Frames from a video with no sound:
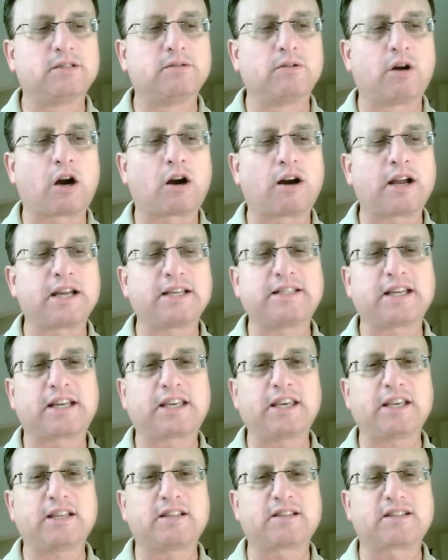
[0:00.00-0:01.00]
R.A.
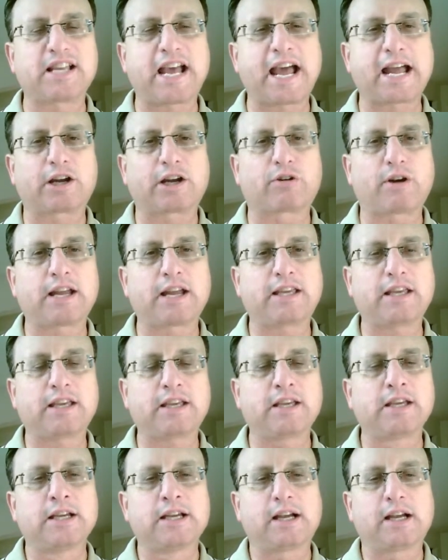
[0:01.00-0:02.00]
Dickey and Zack
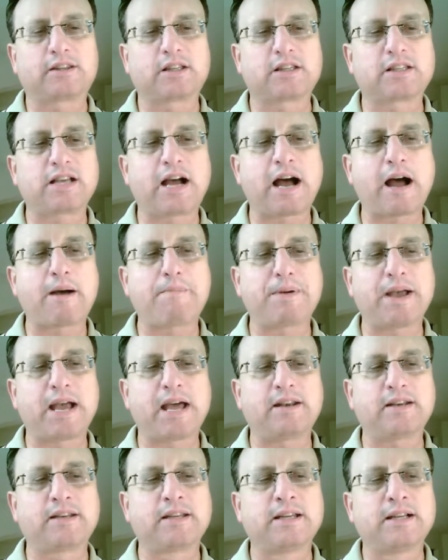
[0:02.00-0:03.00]
Greinke at the top
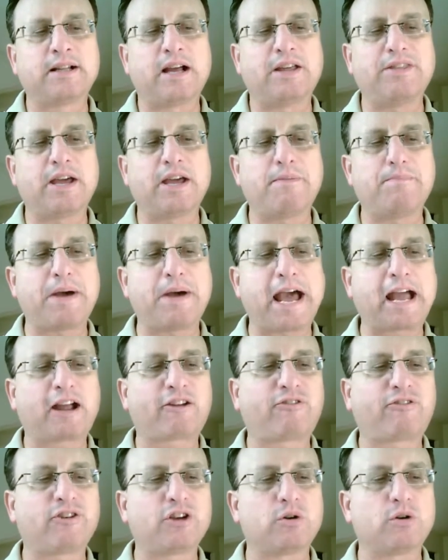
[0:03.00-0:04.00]
end, and then
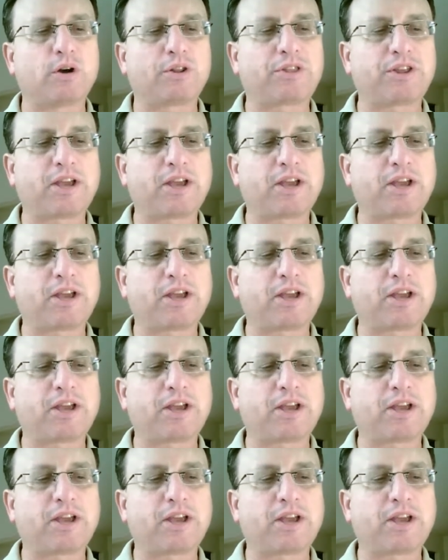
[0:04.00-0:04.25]
backfill with